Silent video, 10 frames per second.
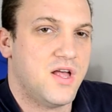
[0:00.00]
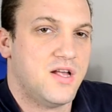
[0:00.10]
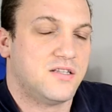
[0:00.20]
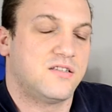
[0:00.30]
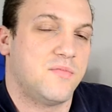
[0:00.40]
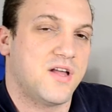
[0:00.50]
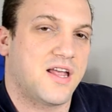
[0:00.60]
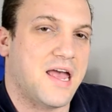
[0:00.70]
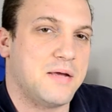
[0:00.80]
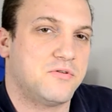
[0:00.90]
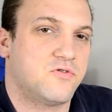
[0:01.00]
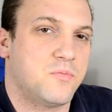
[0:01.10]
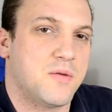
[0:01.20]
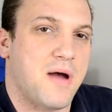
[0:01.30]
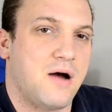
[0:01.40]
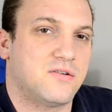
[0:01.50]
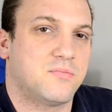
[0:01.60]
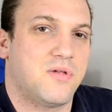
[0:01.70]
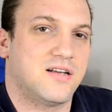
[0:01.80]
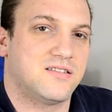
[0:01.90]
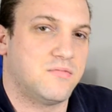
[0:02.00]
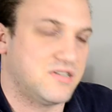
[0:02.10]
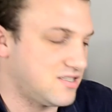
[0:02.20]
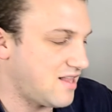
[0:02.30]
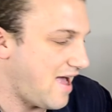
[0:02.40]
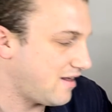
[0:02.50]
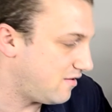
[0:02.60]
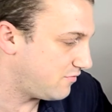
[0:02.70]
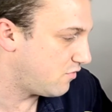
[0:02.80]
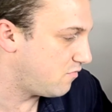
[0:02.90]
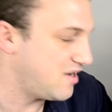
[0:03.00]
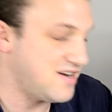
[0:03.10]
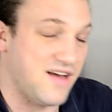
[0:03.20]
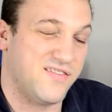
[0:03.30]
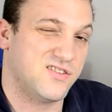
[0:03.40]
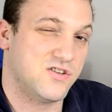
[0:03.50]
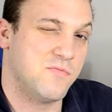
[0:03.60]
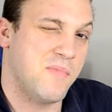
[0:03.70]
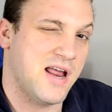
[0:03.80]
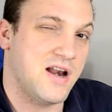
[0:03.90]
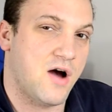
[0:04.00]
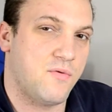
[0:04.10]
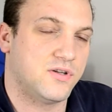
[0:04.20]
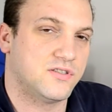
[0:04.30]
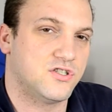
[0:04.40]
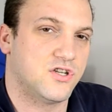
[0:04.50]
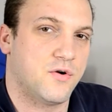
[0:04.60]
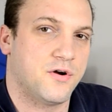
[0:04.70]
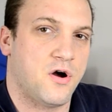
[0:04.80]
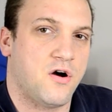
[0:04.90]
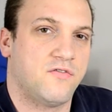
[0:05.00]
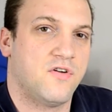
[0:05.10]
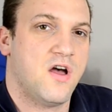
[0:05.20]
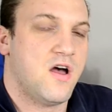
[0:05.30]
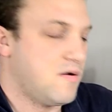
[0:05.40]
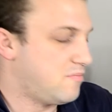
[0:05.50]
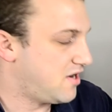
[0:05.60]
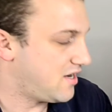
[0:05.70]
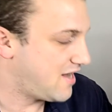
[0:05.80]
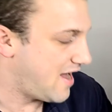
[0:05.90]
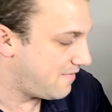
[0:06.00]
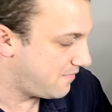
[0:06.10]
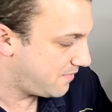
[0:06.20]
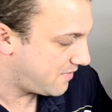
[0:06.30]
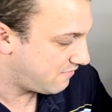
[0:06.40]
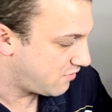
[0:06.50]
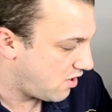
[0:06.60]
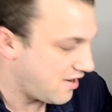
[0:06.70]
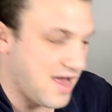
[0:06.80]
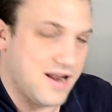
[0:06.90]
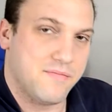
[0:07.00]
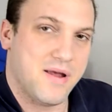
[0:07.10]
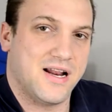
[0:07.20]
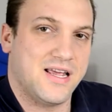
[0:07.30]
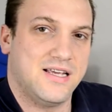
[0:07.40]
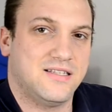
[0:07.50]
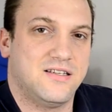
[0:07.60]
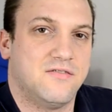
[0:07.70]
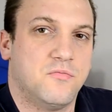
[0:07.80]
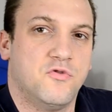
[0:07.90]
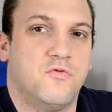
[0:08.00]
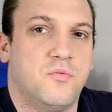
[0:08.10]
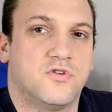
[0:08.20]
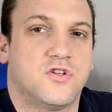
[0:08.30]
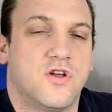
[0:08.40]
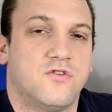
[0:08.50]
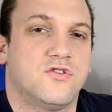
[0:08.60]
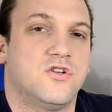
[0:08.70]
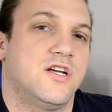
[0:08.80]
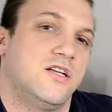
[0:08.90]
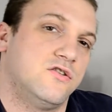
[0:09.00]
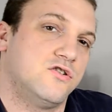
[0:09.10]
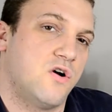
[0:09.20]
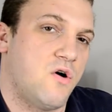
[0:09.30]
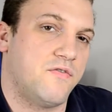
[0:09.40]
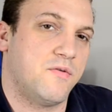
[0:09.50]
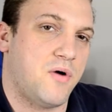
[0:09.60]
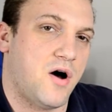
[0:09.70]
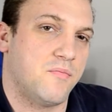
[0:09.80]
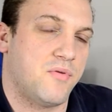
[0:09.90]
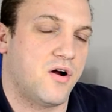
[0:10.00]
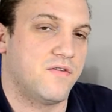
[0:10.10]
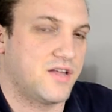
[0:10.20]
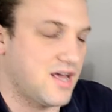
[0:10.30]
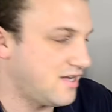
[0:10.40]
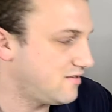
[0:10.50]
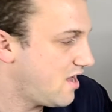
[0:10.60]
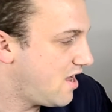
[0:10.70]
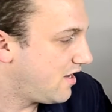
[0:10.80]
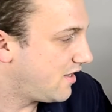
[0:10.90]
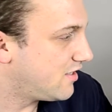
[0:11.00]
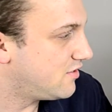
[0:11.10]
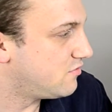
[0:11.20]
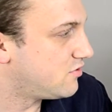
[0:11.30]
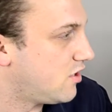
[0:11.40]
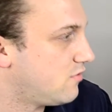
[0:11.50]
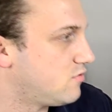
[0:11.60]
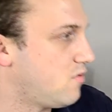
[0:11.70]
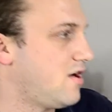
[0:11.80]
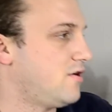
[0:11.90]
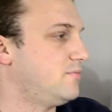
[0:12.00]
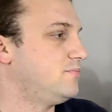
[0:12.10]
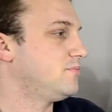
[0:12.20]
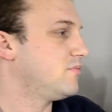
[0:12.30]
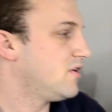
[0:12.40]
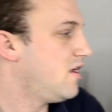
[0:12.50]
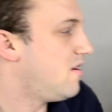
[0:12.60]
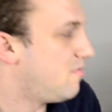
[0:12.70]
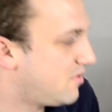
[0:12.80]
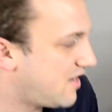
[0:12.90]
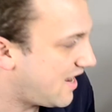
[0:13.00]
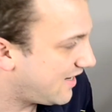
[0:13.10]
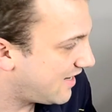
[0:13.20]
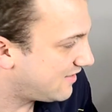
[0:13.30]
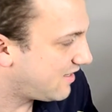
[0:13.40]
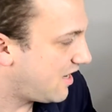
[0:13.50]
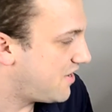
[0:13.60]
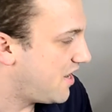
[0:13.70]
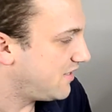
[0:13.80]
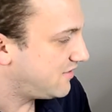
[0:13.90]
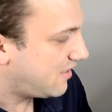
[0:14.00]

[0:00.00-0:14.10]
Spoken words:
some of their cables from their power supply, some of the slack left over a bit down there, so you may not want to show it off. But again, they've gone ahead and made it easily removable, so those looking to show off the bottom part of the case can do so as well. But yeah, again, it's got a nice